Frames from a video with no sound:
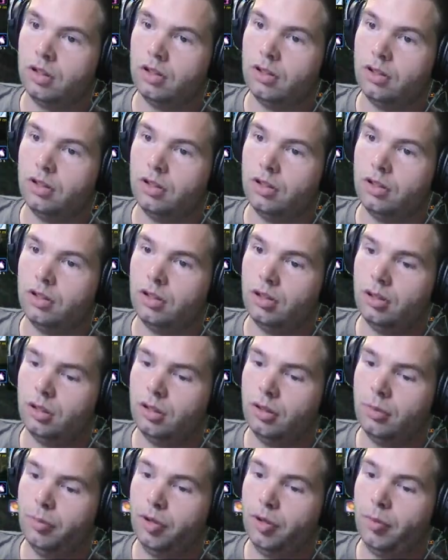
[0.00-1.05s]

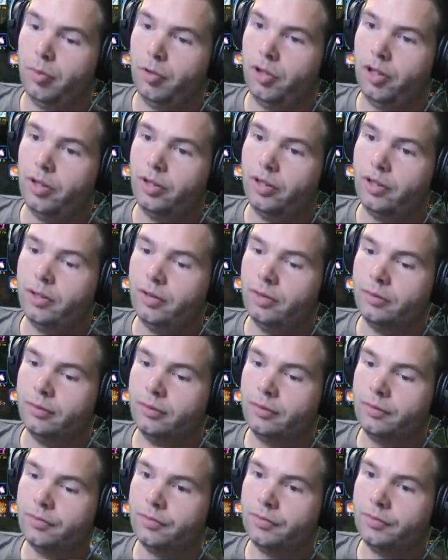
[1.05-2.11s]
Uh, popping.
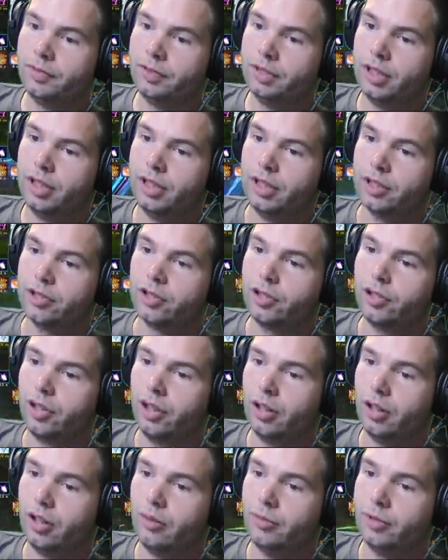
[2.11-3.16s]
I got
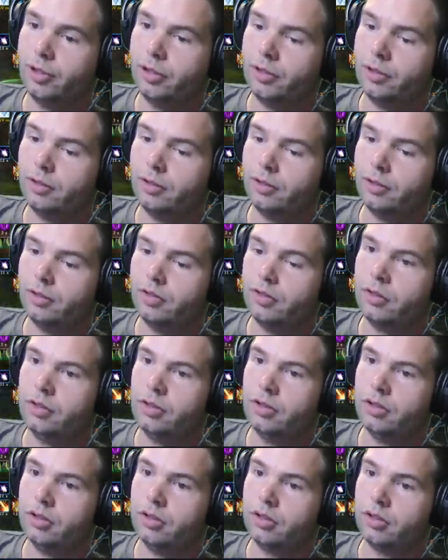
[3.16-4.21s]
farm.
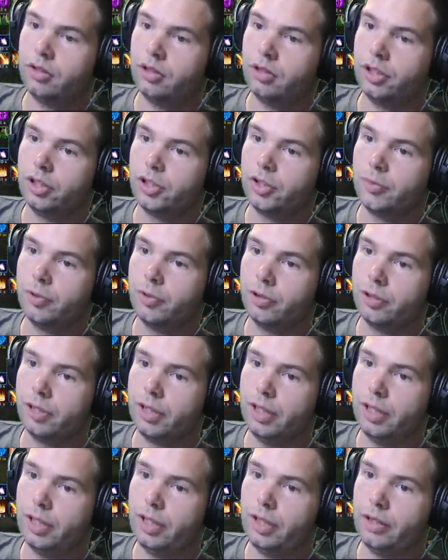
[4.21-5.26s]
I'm gonna Lichborne
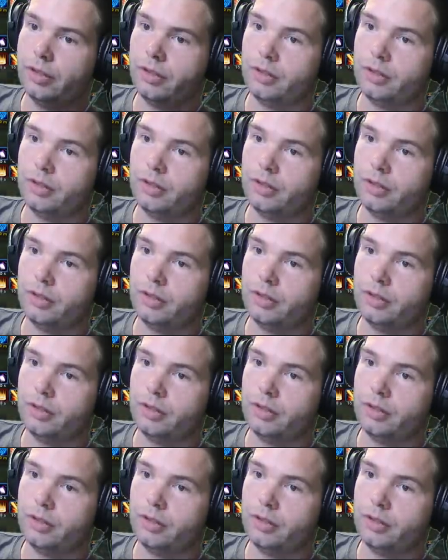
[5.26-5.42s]
that.